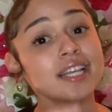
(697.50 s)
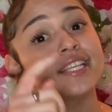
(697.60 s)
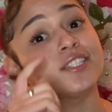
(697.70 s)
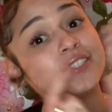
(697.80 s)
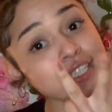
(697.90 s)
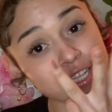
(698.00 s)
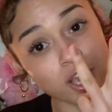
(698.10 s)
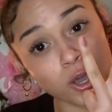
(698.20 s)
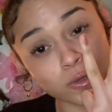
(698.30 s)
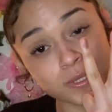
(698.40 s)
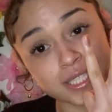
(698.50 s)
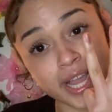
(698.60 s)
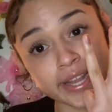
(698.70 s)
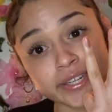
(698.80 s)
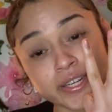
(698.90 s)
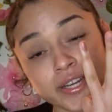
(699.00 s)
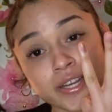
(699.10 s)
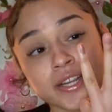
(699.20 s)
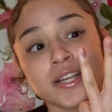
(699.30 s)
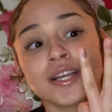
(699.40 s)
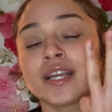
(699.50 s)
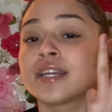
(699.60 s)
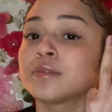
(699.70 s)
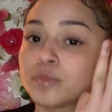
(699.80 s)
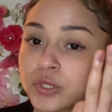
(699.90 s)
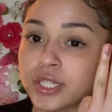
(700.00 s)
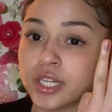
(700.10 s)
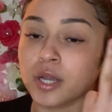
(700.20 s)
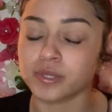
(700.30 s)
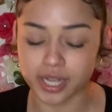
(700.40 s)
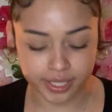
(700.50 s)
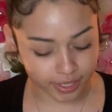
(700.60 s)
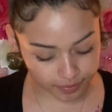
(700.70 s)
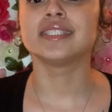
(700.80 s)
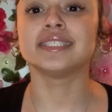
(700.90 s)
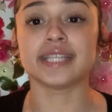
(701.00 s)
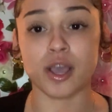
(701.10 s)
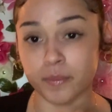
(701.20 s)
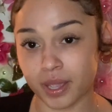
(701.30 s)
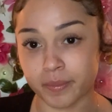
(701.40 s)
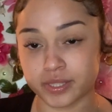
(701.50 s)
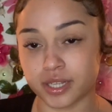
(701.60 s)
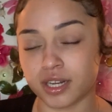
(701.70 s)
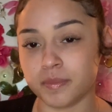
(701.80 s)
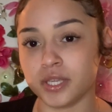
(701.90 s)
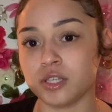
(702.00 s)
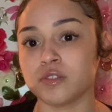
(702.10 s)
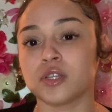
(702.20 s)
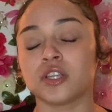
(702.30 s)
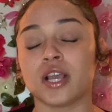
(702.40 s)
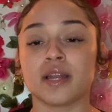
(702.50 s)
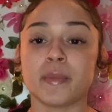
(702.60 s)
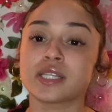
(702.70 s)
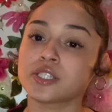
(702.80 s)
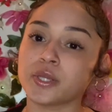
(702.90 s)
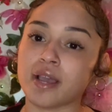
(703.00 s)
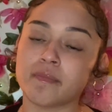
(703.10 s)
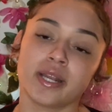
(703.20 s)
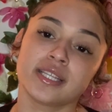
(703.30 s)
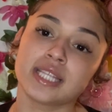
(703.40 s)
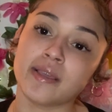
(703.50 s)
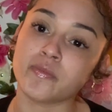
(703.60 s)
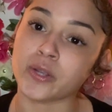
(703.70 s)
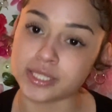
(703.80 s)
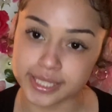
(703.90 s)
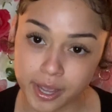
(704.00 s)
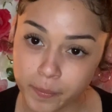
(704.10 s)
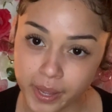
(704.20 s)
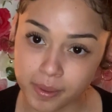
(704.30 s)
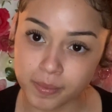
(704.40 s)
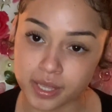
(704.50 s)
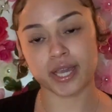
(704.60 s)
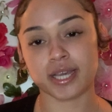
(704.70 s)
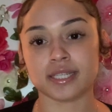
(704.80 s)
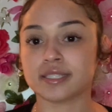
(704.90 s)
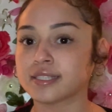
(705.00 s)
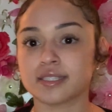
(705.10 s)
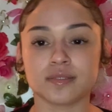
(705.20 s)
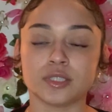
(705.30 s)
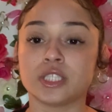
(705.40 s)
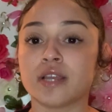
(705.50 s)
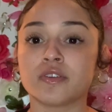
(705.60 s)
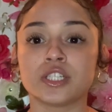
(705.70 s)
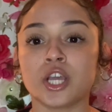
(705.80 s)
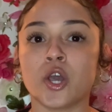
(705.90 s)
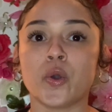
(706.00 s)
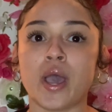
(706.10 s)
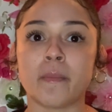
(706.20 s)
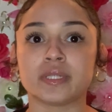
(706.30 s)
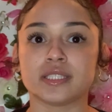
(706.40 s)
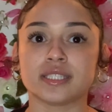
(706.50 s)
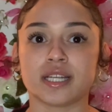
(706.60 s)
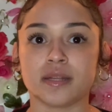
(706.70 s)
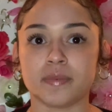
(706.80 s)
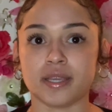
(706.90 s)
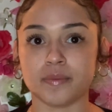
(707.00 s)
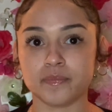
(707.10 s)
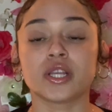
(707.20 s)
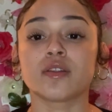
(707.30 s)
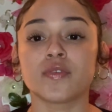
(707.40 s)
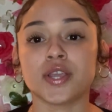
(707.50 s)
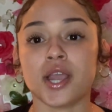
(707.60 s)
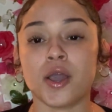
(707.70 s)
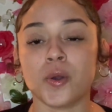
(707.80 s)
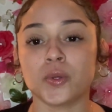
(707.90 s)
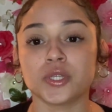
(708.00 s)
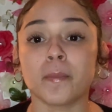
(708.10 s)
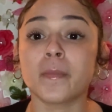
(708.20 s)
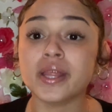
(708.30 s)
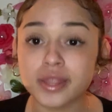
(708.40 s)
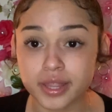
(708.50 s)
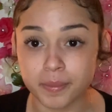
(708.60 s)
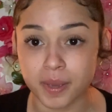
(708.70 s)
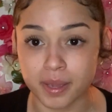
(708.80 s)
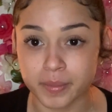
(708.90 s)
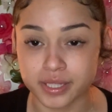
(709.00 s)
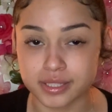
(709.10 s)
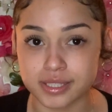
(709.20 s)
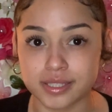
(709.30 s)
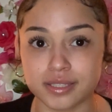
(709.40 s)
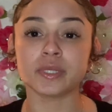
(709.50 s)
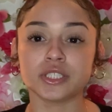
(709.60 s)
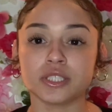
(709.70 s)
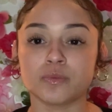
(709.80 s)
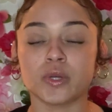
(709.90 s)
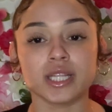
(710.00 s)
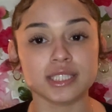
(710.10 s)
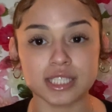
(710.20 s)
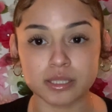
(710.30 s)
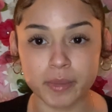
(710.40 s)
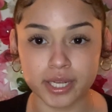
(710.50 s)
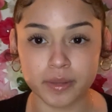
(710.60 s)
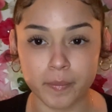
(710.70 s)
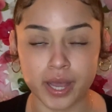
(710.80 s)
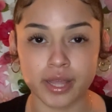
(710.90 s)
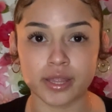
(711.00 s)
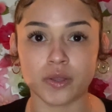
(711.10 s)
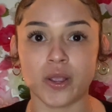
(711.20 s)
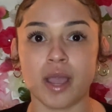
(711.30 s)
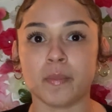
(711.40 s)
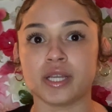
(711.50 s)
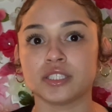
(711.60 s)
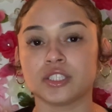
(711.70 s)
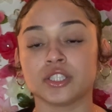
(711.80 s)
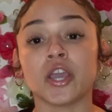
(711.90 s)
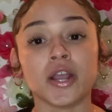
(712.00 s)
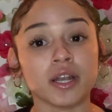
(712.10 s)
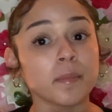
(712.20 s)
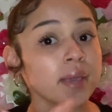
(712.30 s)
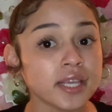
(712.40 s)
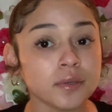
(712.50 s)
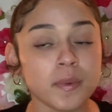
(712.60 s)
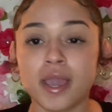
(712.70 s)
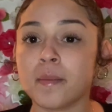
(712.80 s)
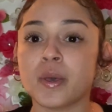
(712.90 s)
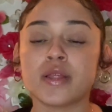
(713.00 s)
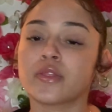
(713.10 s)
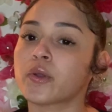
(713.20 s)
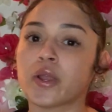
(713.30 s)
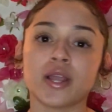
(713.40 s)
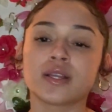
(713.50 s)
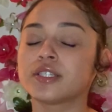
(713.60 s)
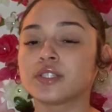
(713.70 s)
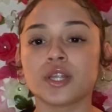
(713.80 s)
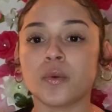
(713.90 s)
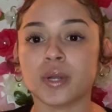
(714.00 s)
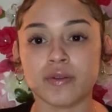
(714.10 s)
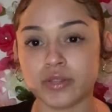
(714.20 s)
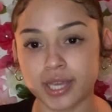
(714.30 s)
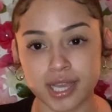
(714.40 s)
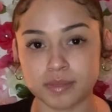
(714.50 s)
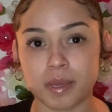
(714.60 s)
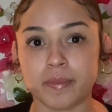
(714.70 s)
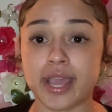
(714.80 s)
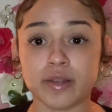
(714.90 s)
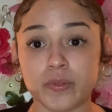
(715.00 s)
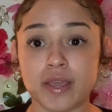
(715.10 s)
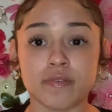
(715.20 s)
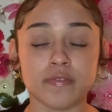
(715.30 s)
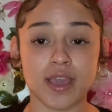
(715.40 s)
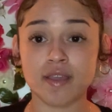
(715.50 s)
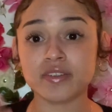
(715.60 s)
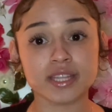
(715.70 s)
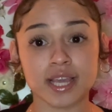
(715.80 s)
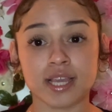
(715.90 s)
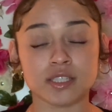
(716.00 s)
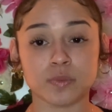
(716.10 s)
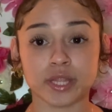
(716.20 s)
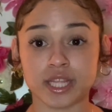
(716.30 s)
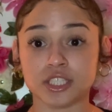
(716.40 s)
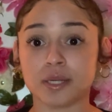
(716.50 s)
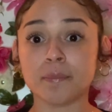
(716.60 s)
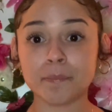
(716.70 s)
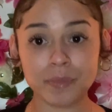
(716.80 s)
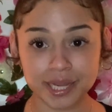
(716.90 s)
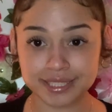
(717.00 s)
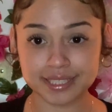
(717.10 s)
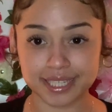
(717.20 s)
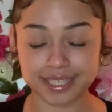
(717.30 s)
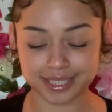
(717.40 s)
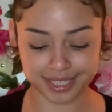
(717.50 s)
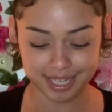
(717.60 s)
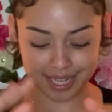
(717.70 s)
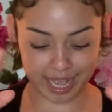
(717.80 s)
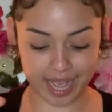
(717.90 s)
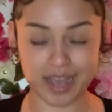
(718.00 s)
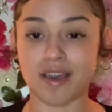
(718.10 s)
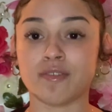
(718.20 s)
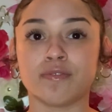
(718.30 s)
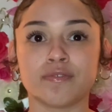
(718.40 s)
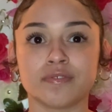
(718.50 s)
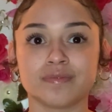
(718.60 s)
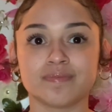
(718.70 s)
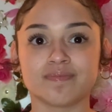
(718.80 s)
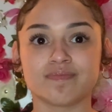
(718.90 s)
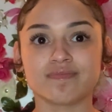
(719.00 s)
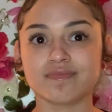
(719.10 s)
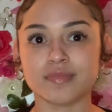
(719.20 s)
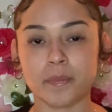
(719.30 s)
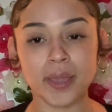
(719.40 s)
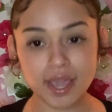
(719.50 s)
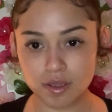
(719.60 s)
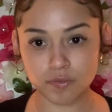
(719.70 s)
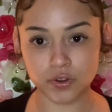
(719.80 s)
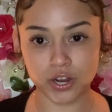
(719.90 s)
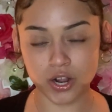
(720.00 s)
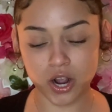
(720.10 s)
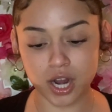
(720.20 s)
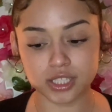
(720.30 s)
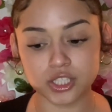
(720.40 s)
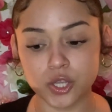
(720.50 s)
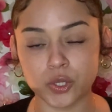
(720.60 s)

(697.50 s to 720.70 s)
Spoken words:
you need a cosigner. Down payments are gonna be huge, so you gotta make sure you have money saved for a down payment, because you never know how much it's gonna be. You're gonna figure out your monthly payments, how much you're willing to spend a month, or how much they're gonna make you pay a month, or you know, whatever the case may be. And if everything is within your budget of paying for a car, so